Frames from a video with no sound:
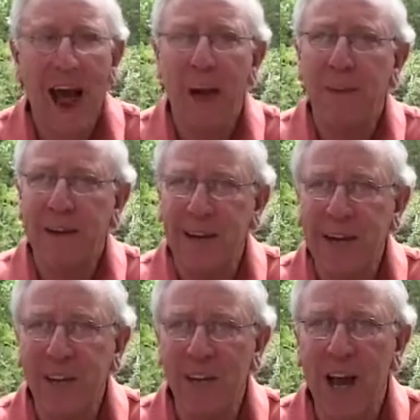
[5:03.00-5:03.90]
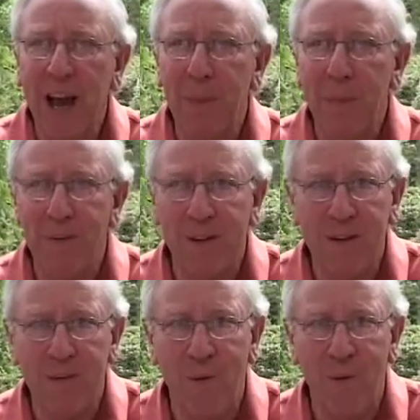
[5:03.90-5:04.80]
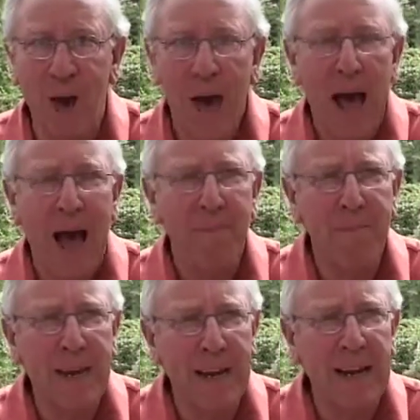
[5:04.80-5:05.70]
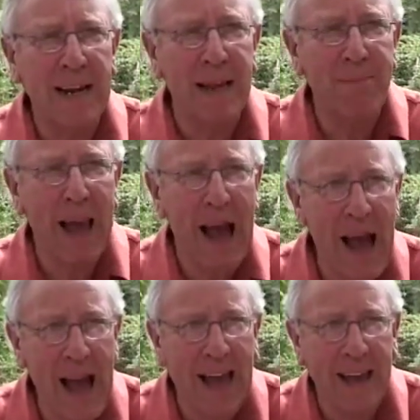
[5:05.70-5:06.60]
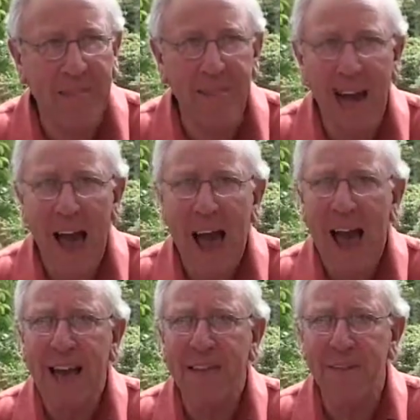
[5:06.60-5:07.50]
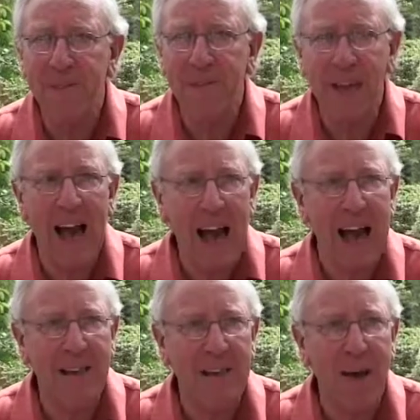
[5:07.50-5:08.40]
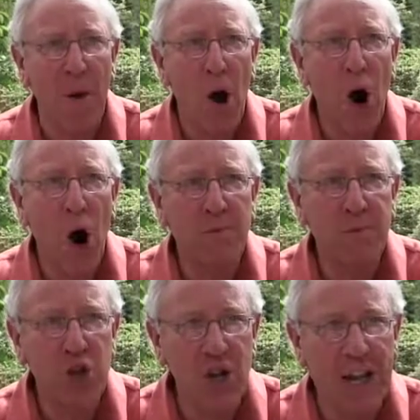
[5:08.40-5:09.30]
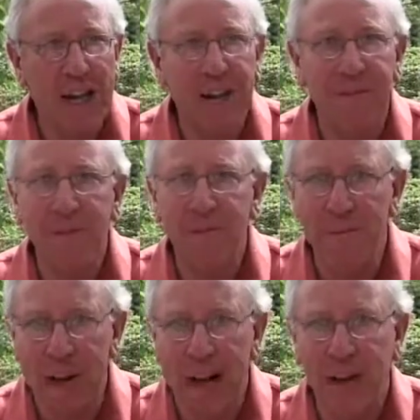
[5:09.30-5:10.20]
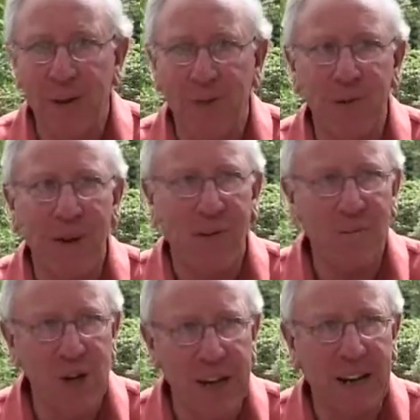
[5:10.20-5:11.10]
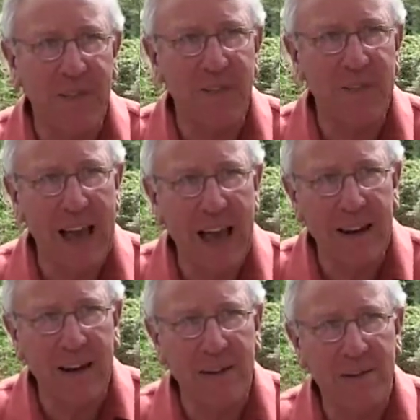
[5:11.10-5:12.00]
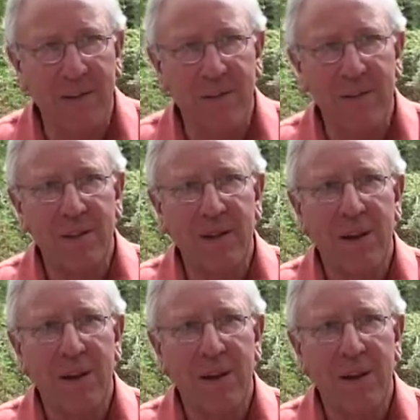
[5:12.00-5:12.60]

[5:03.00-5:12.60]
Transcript: And the teacher and the principal immediately behave as if there are some objective values, objective standards.